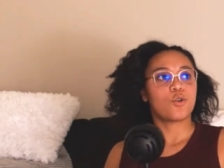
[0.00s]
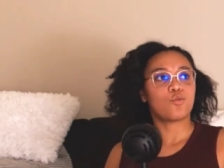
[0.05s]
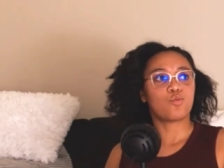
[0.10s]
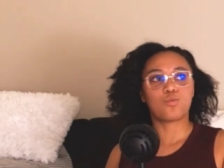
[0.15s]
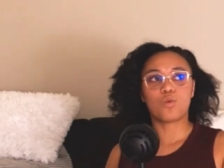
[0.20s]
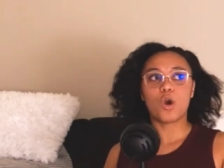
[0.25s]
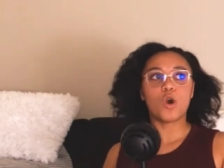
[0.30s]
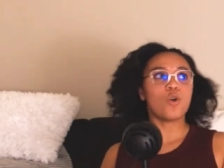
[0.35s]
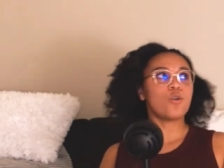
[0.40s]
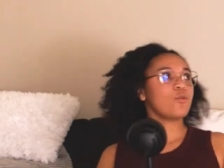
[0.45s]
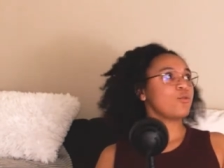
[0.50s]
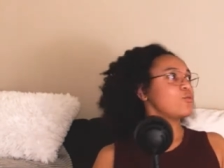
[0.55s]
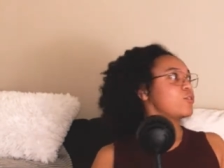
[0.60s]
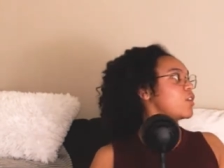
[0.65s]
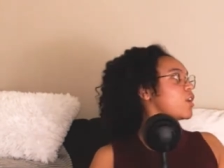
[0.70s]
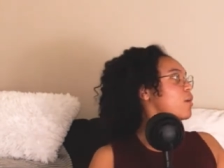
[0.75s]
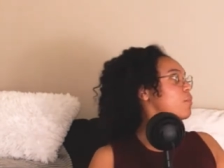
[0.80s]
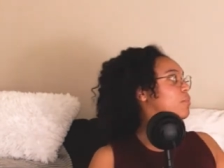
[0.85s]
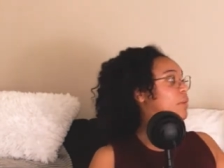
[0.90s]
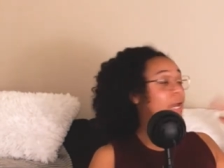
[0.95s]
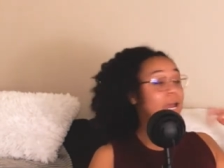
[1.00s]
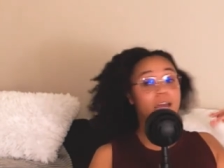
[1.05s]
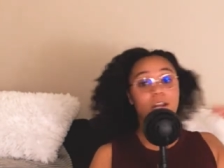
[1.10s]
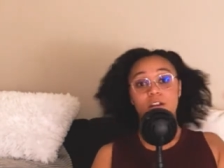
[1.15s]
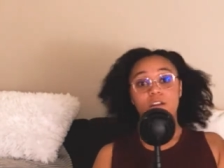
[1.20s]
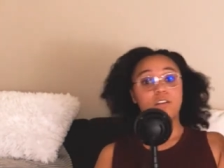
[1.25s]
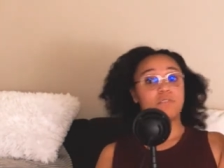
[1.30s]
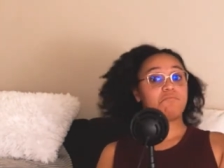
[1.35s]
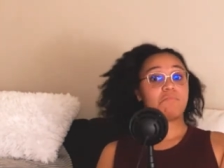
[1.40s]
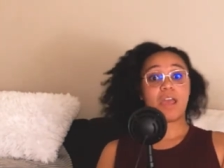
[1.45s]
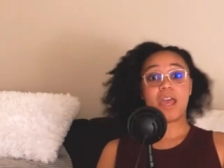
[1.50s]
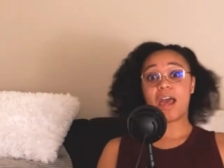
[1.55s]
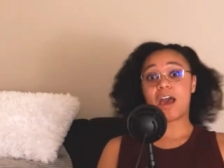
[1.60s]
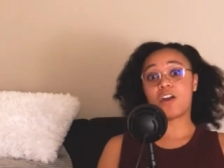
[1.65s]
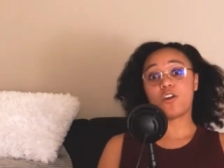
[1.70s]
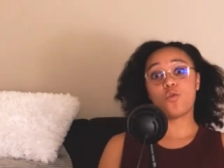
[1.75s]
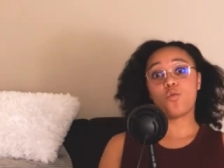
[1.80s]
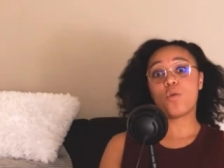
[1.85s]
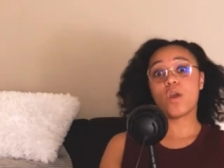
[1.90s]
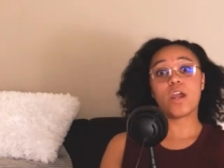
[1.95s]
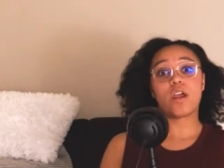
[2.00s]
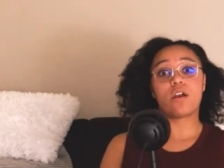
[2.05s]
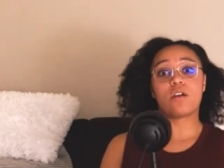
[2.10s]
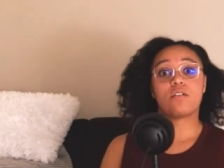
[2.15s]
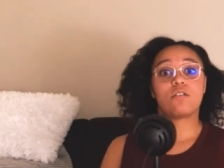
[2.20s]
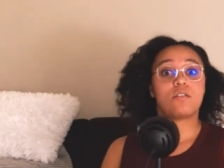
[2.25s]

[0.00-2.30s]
rose up out of where?